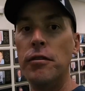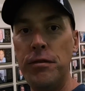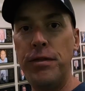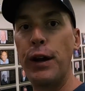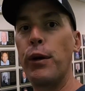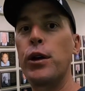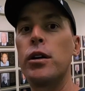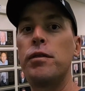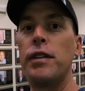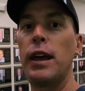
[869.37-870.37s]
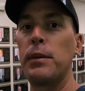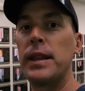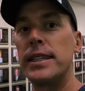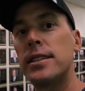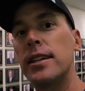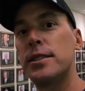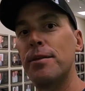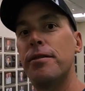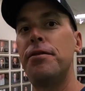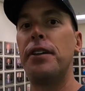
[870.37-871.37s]
very good family that's done
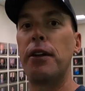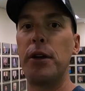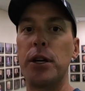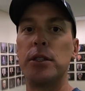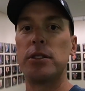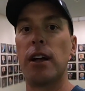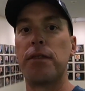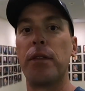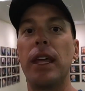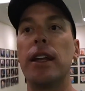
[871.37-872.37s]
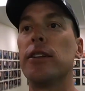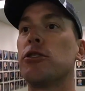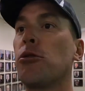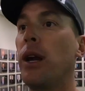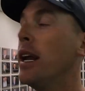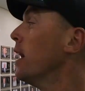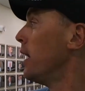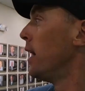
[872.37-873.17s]
some very good stuff for the industry.